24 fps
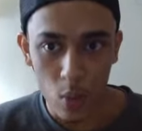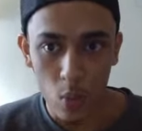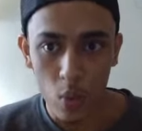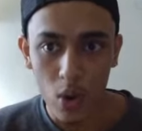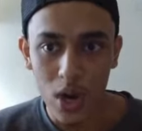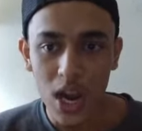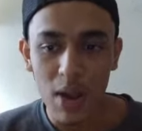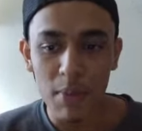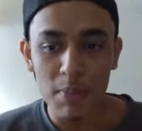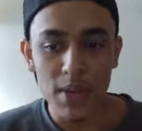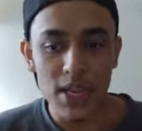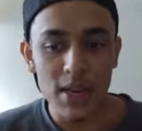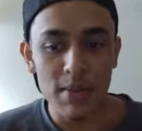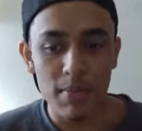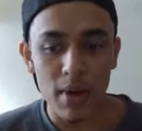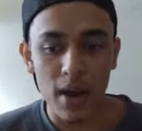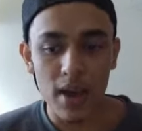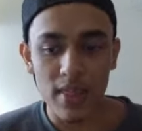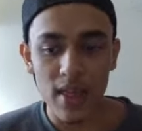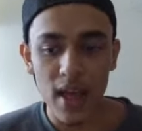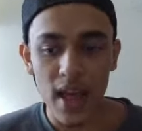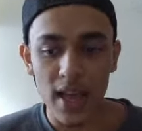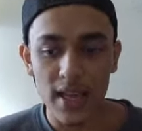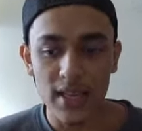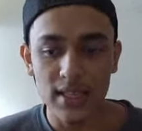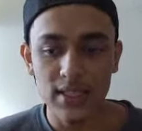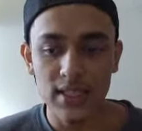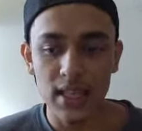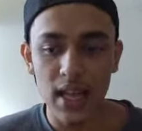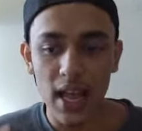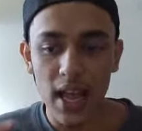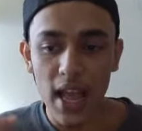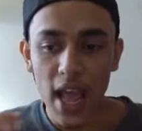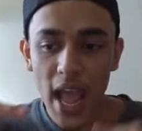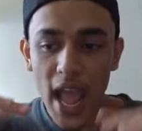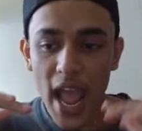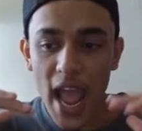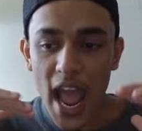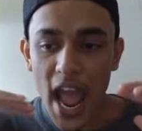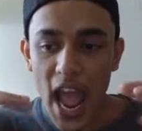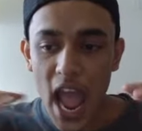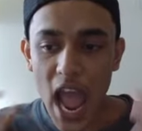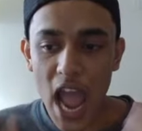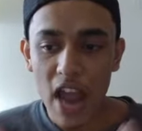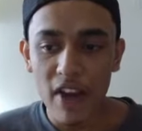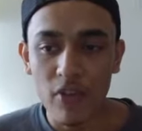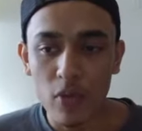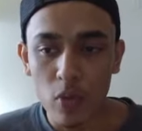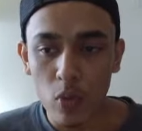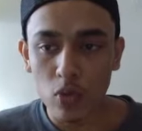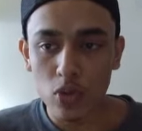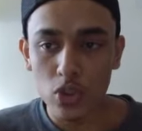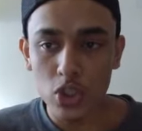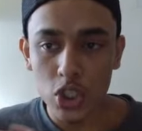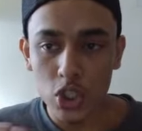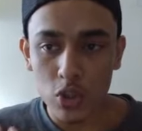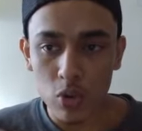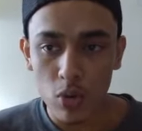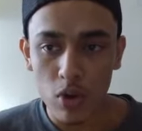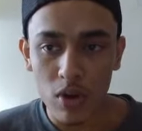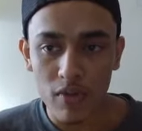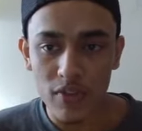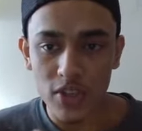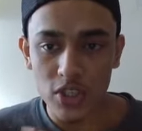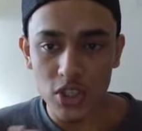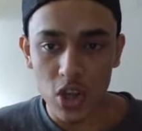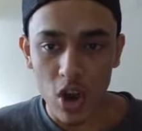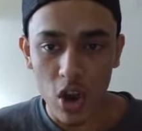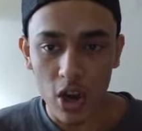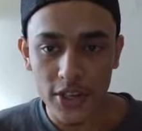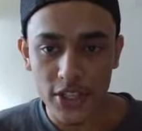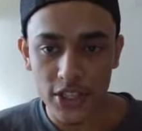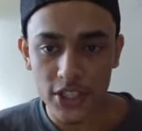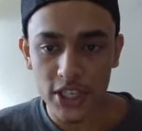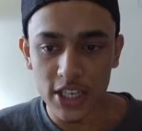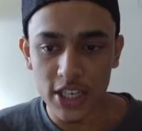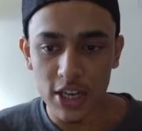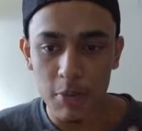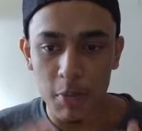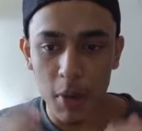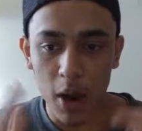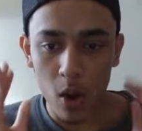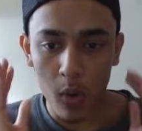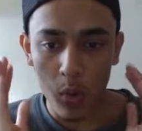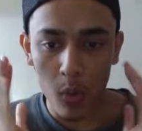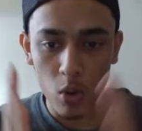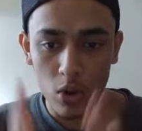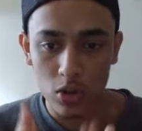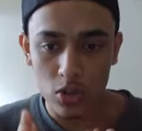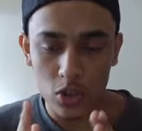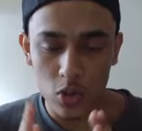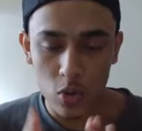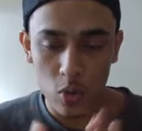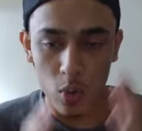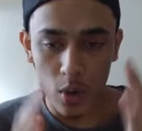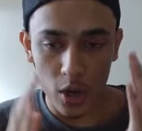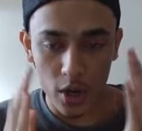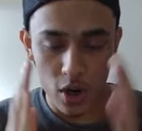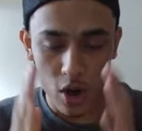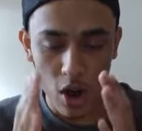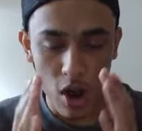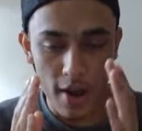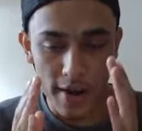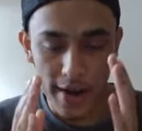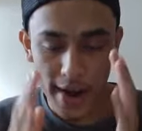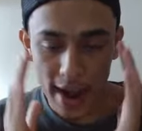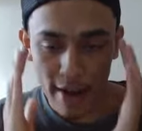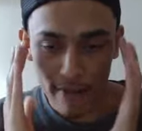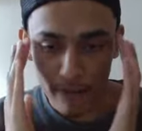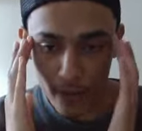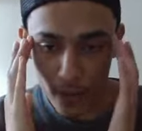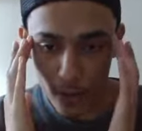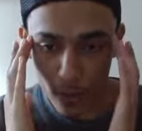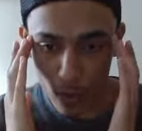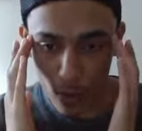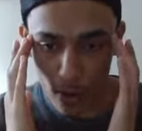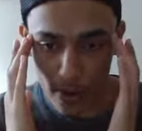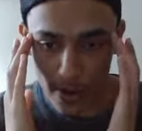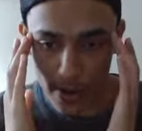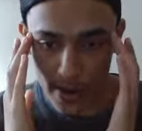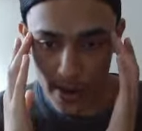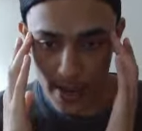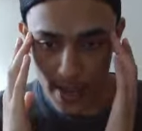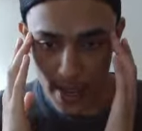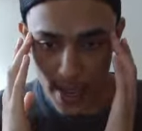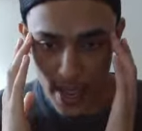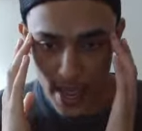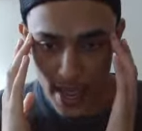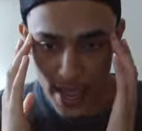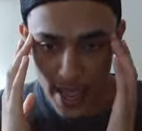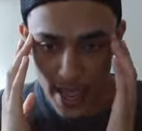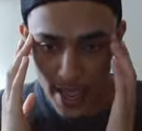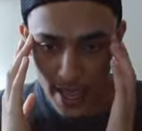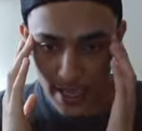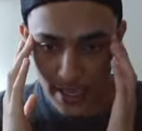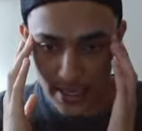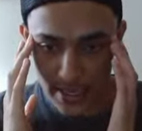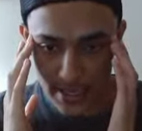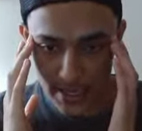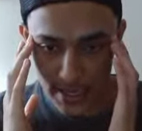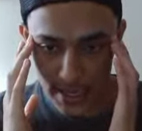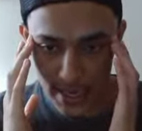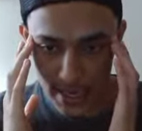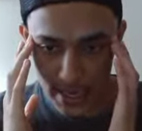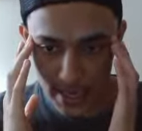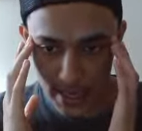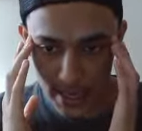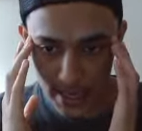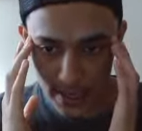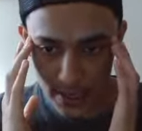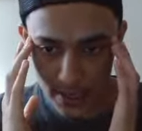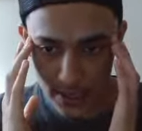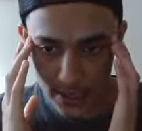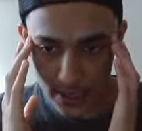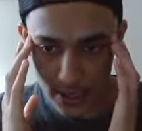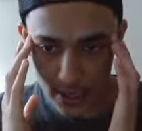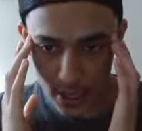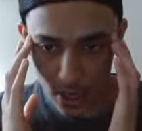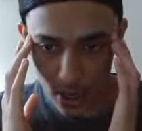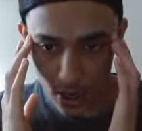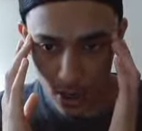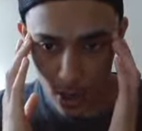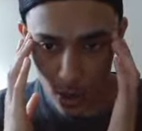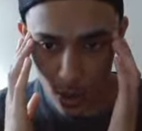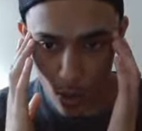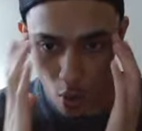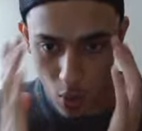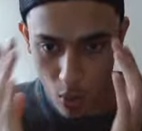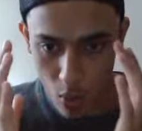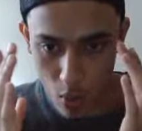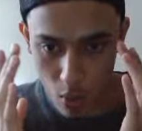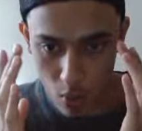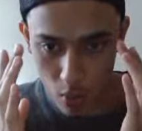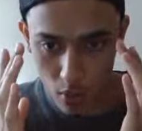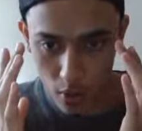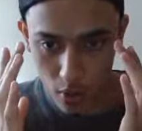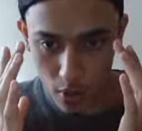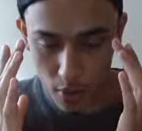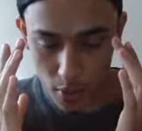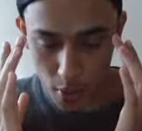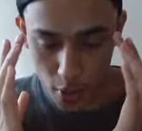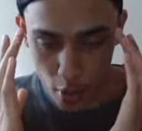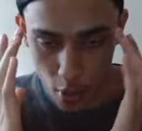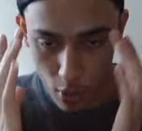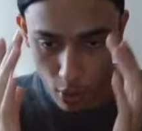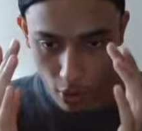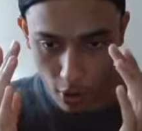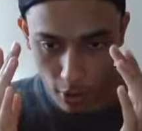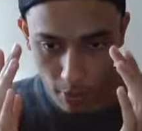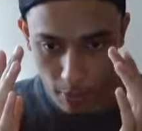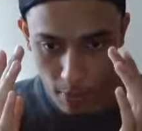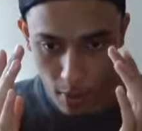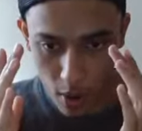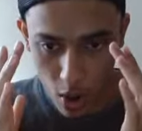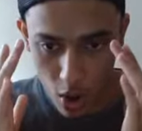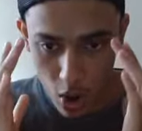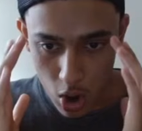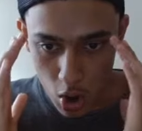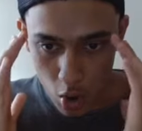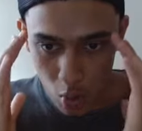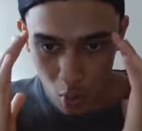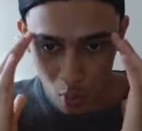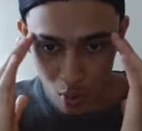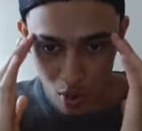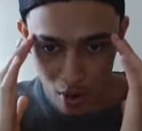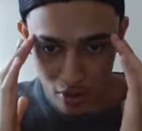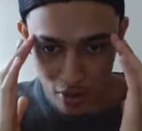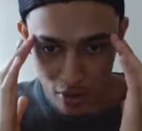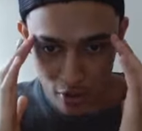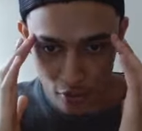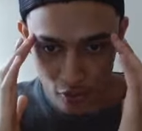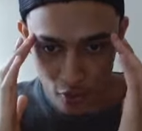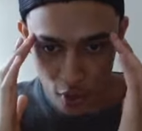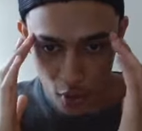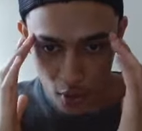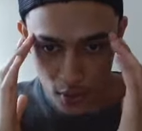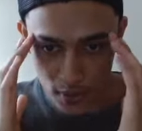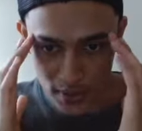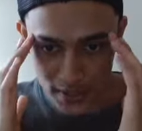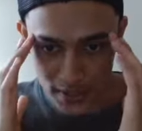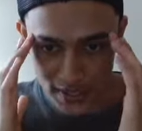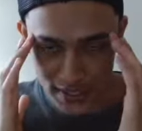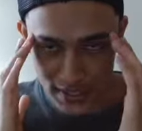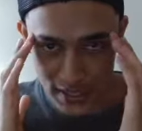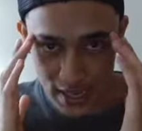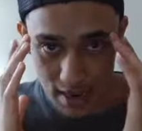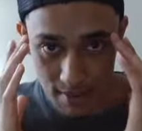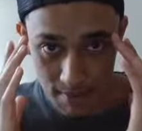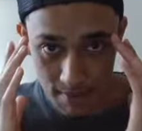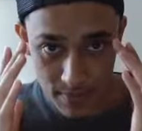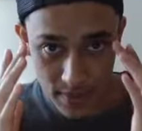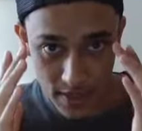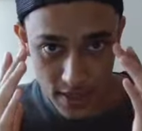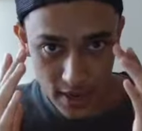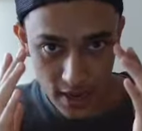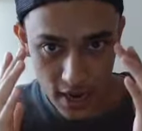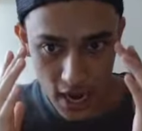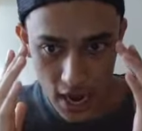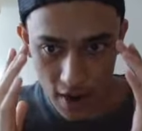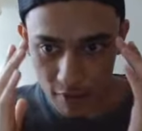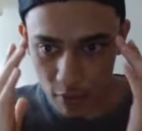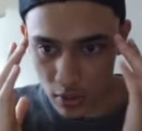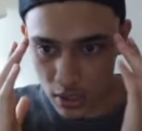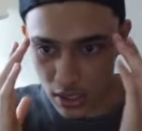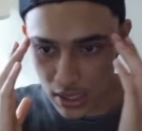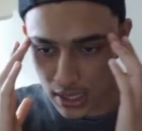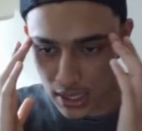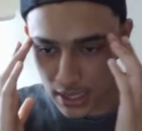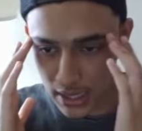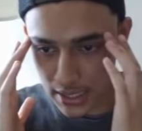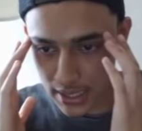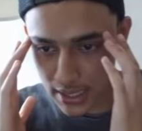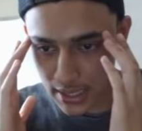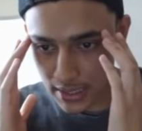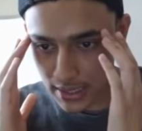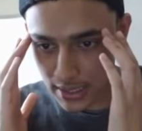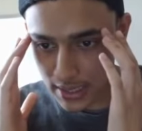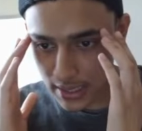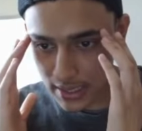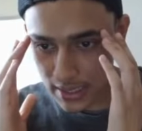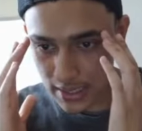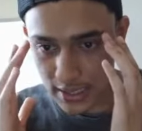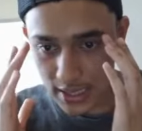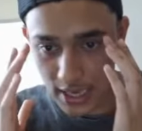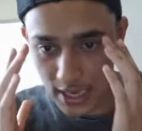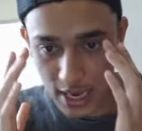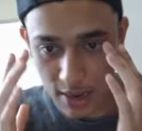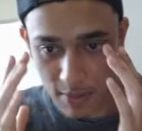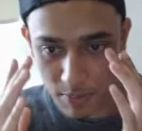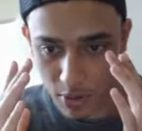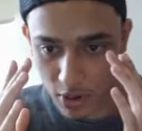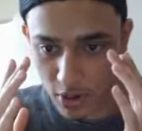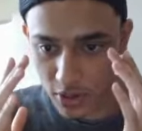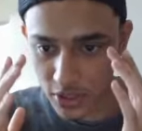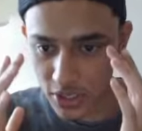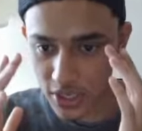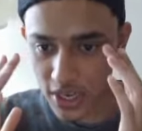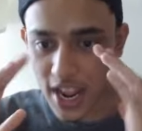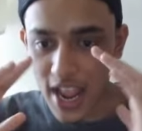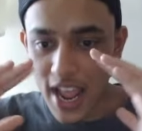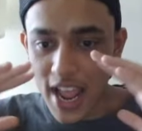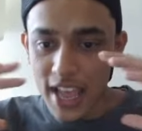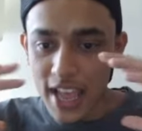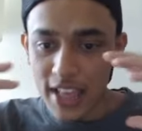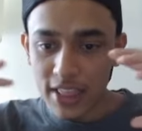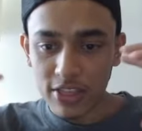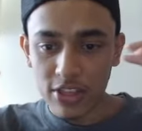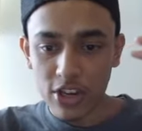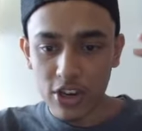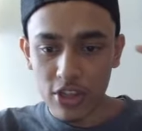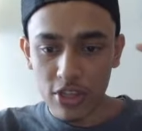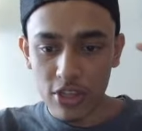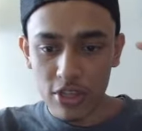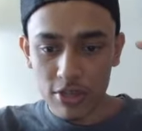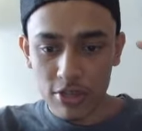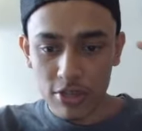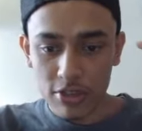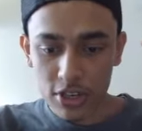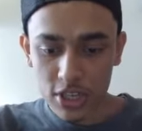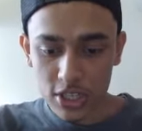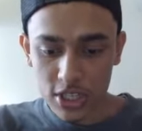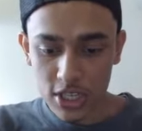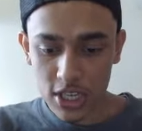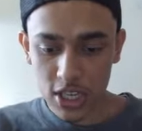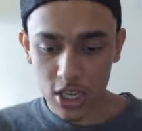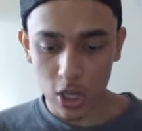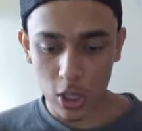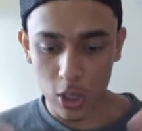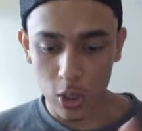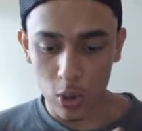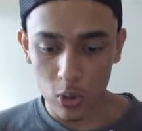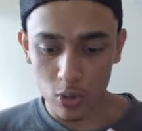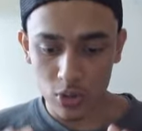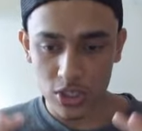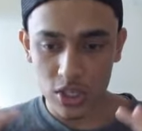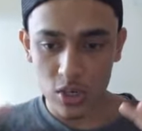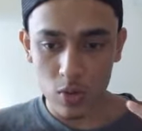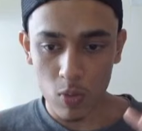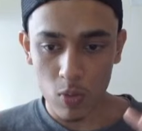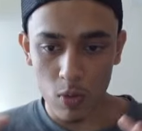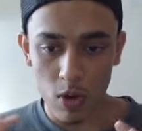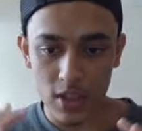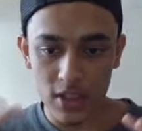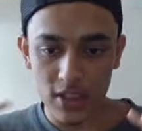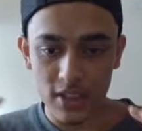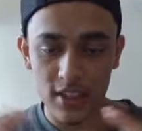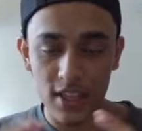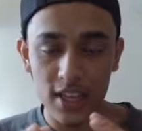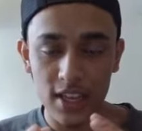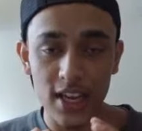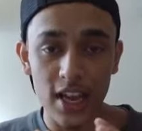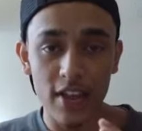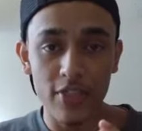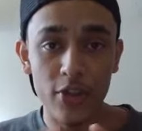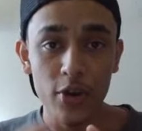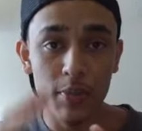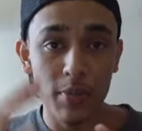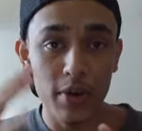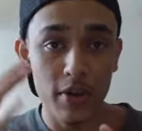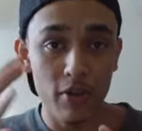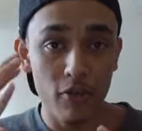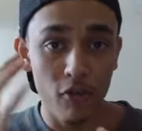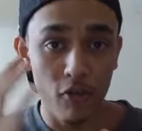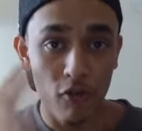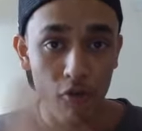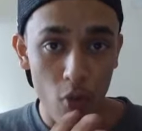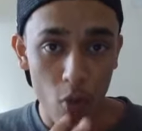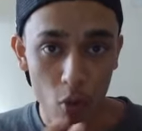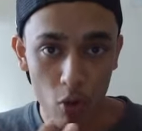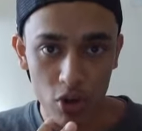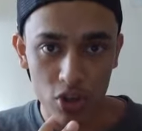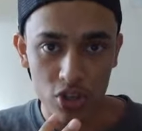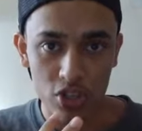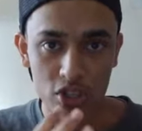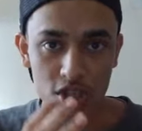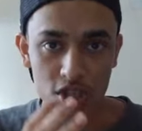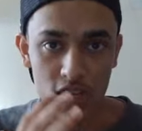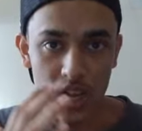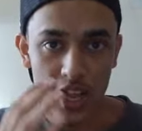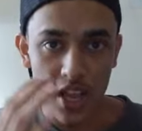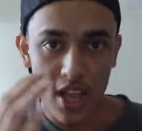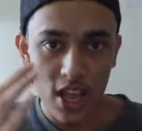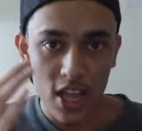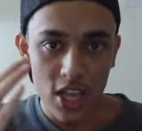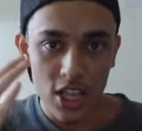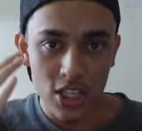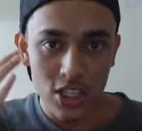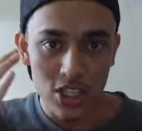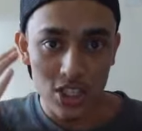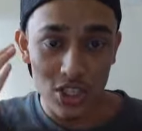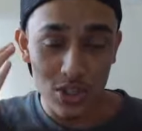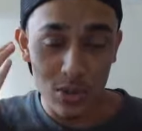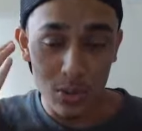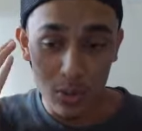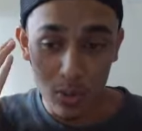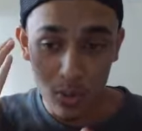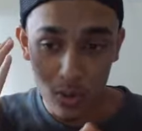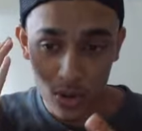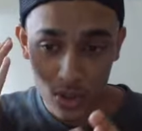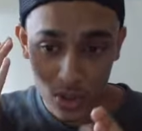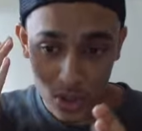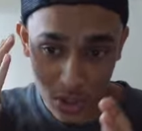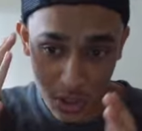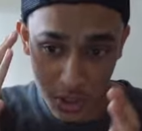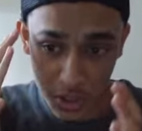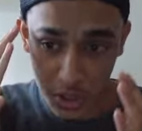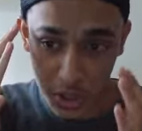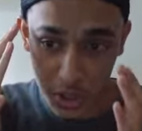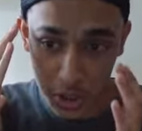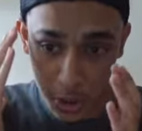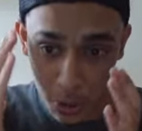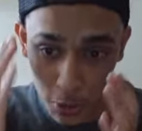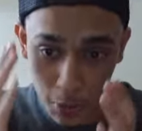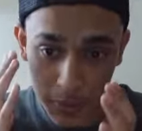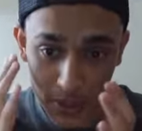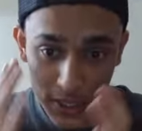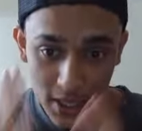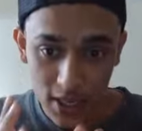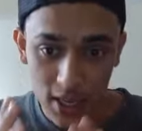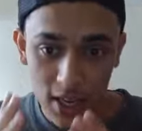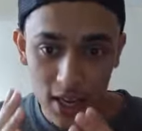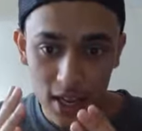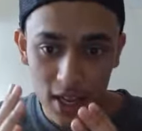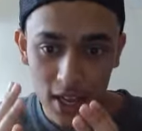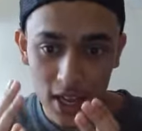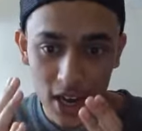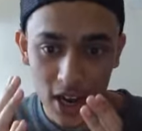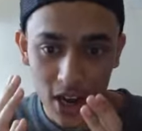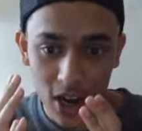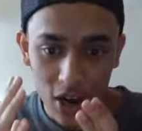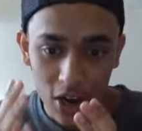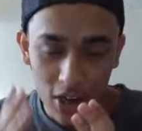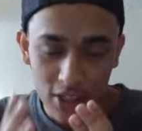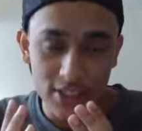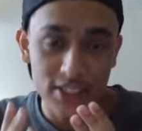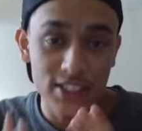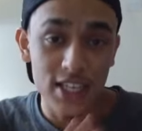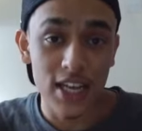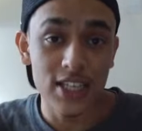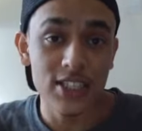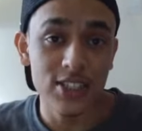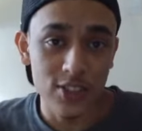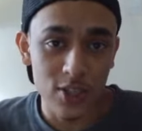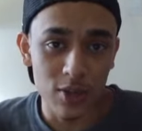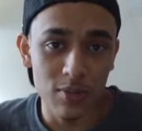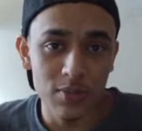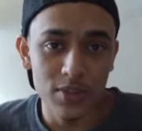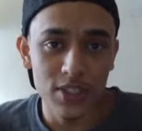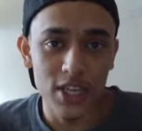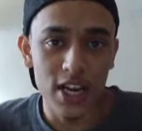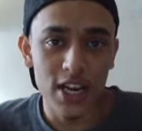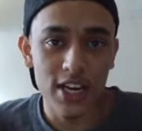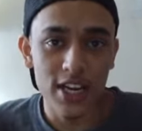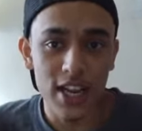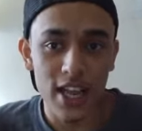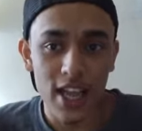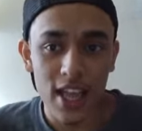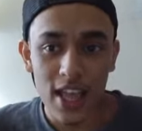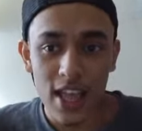What I mean by that is that everyone's sort of indoctrinated by what's going on. Everyone is in this norm, norm where they're following the same thing. Everyone's listening to the same person. They're they're enclosed in one thing, and they're being forced to to be a test subject.